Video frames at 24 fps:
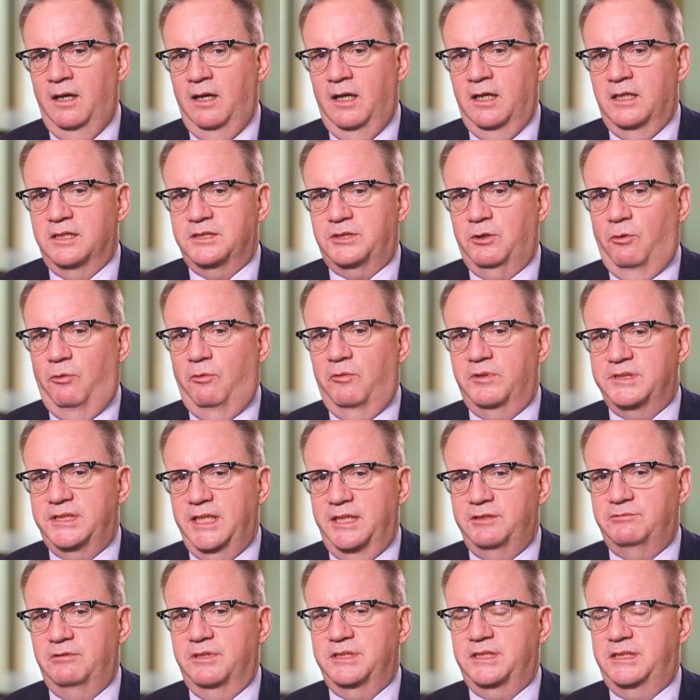So it was
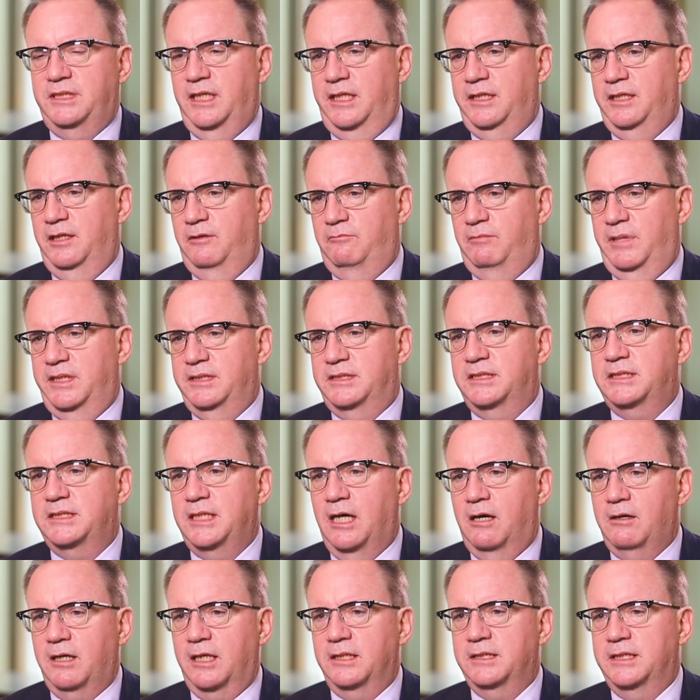interesting that we
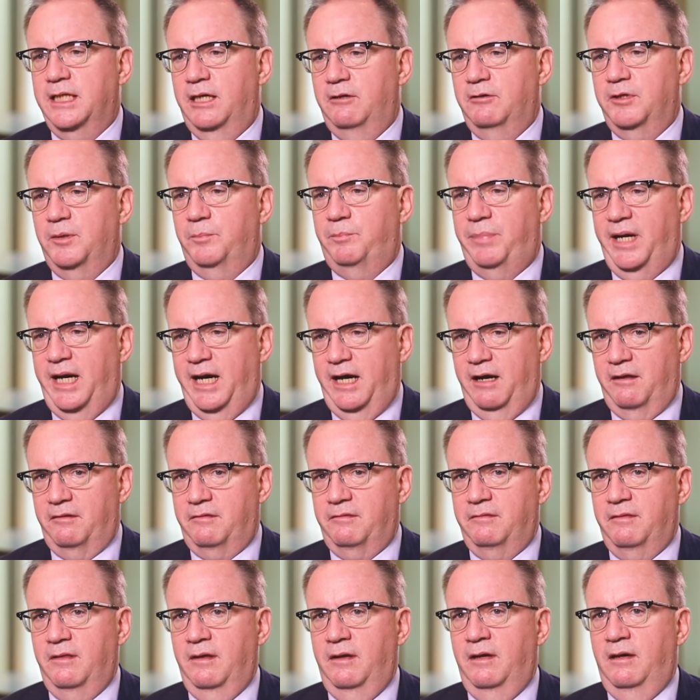started down a
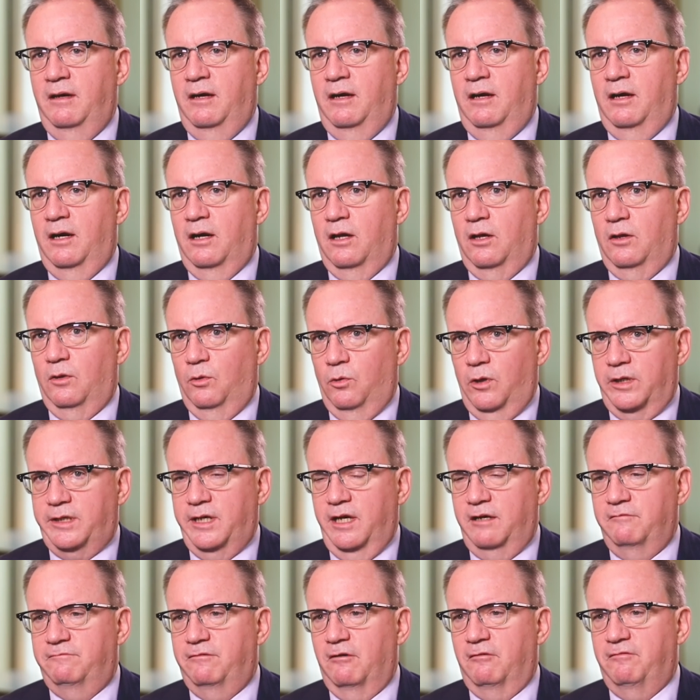path
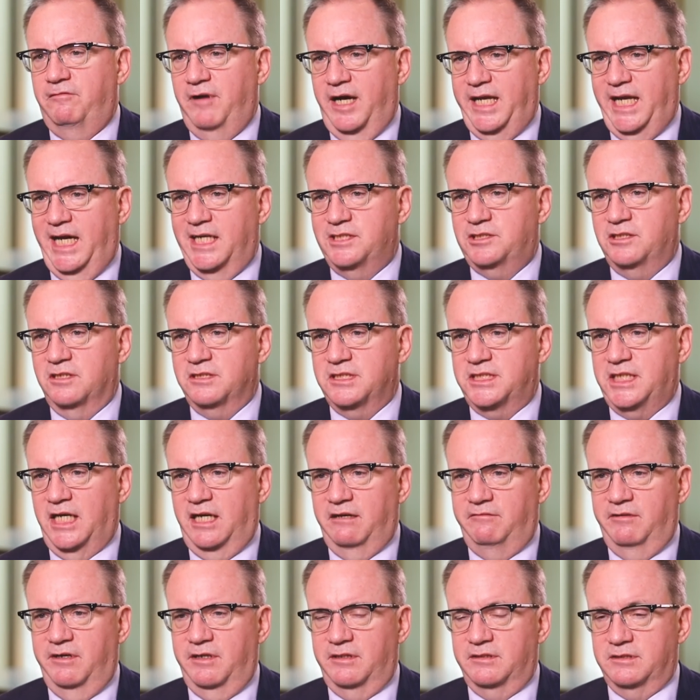looking for financial
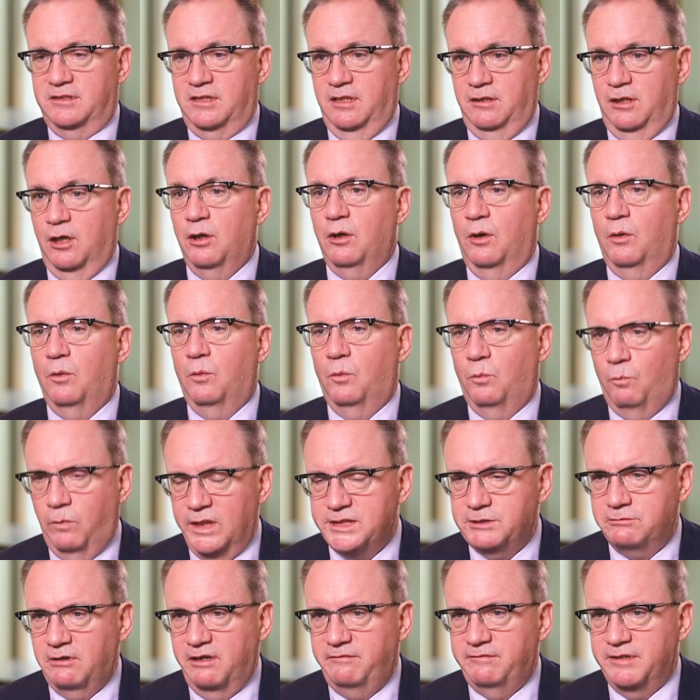savings,
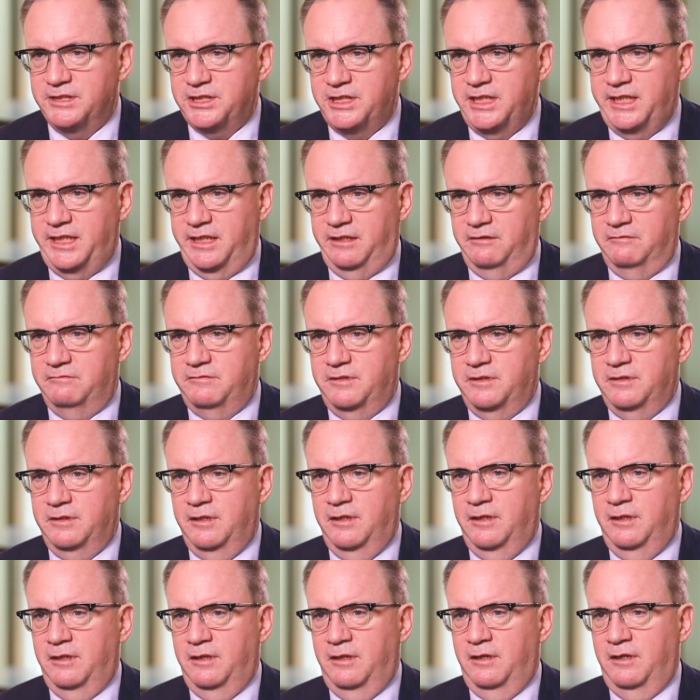which we've achieved,
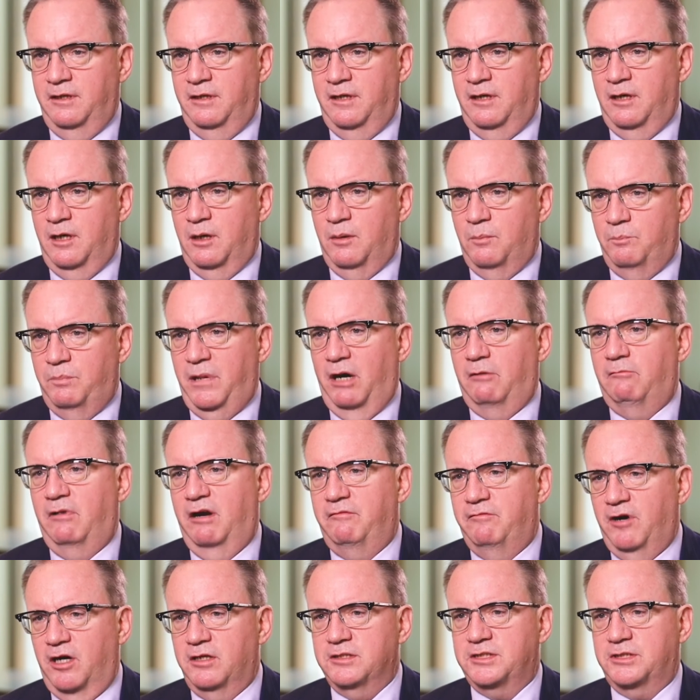but
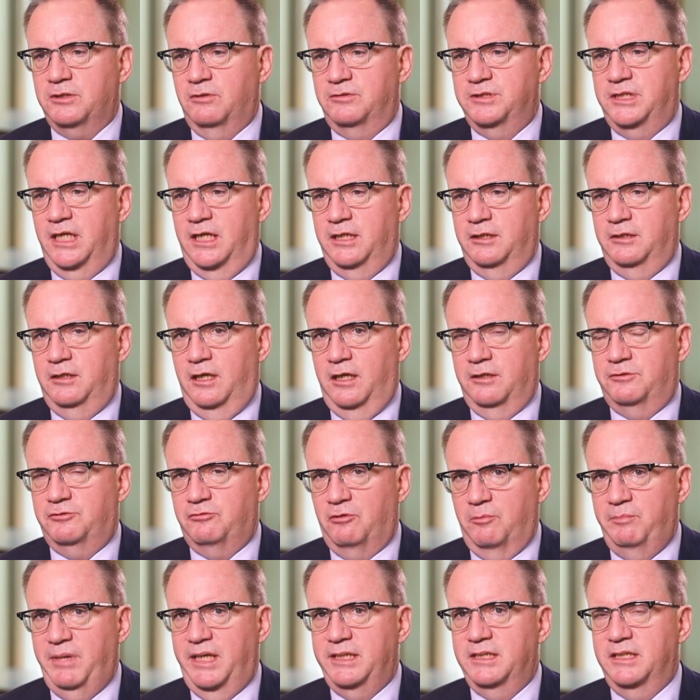we've also done a
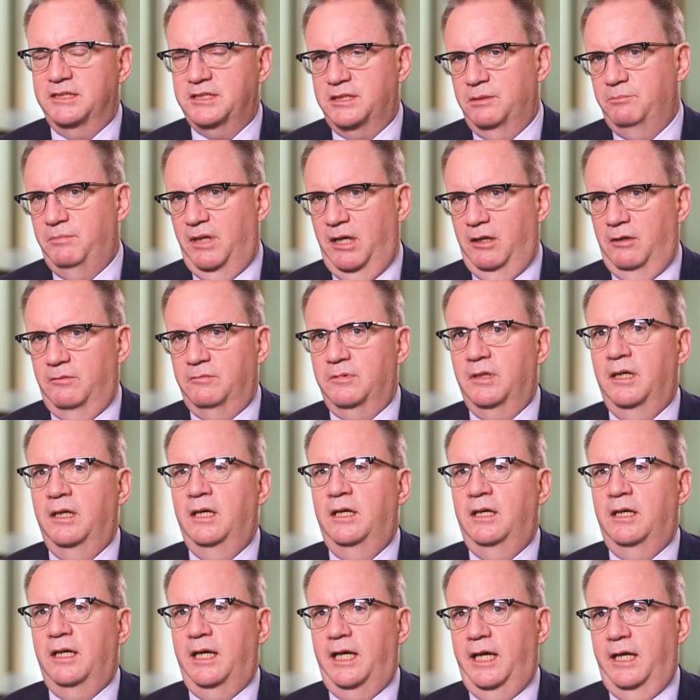tremendous amount
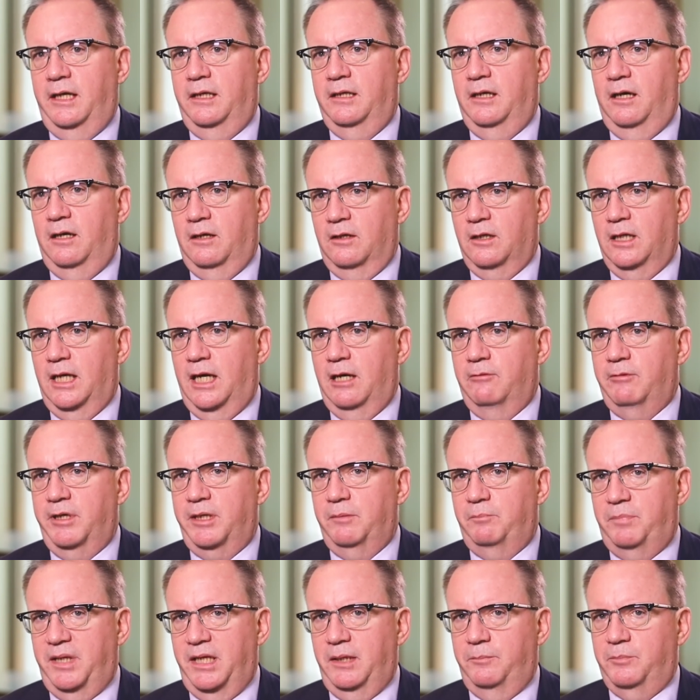in
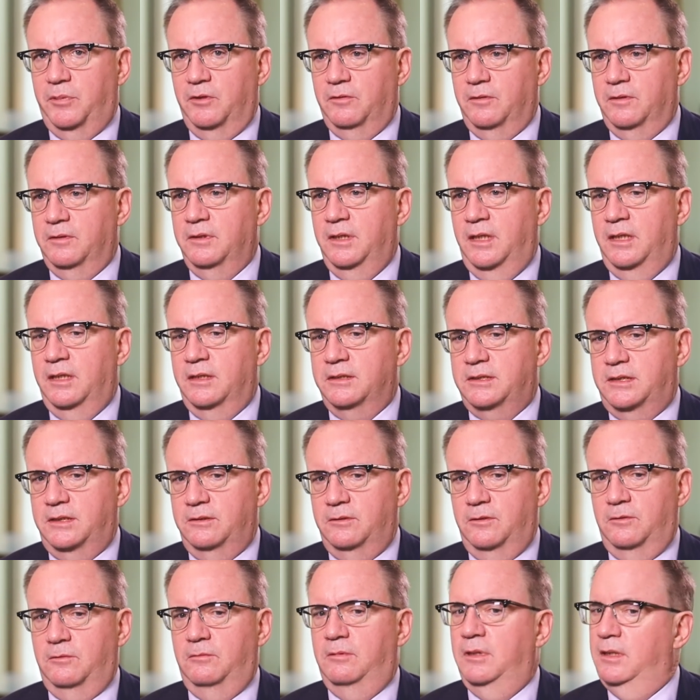allowing people
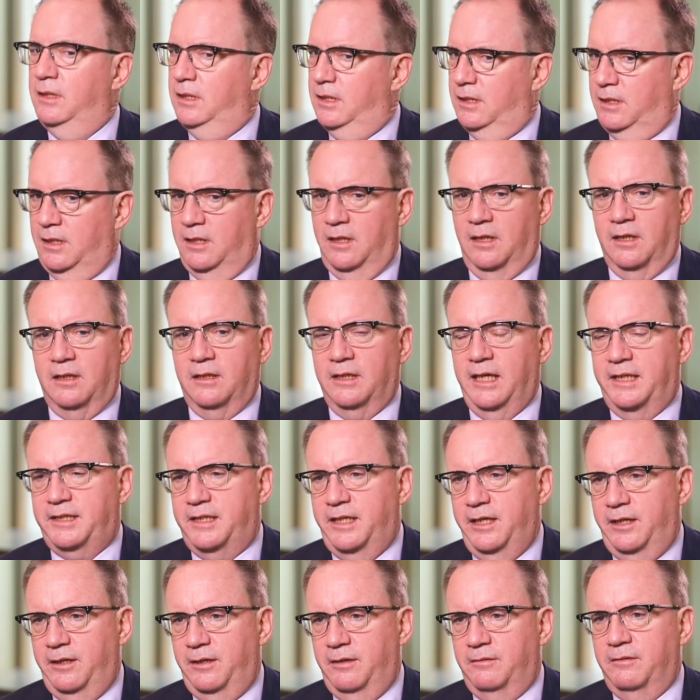to let
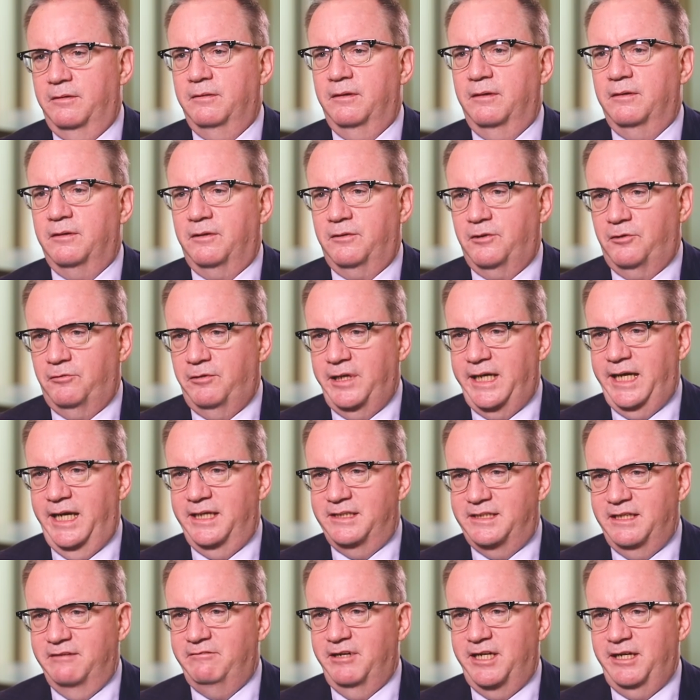their
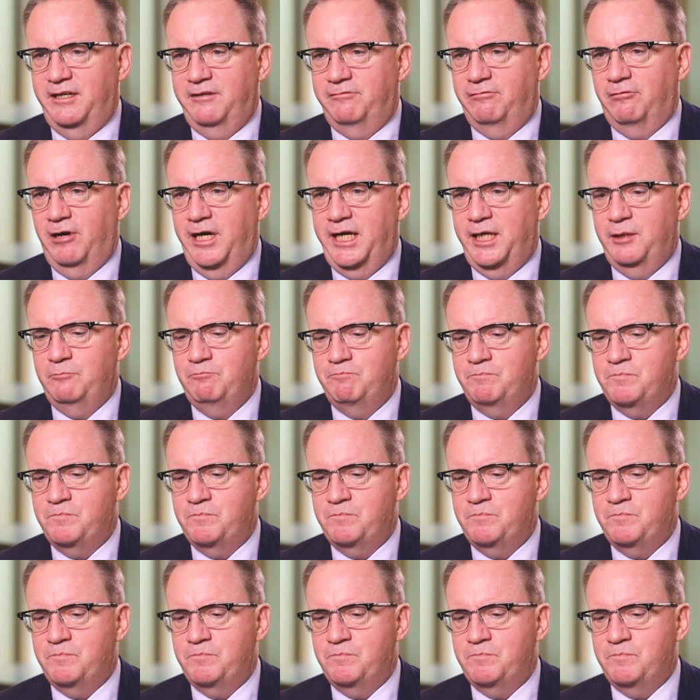creativity free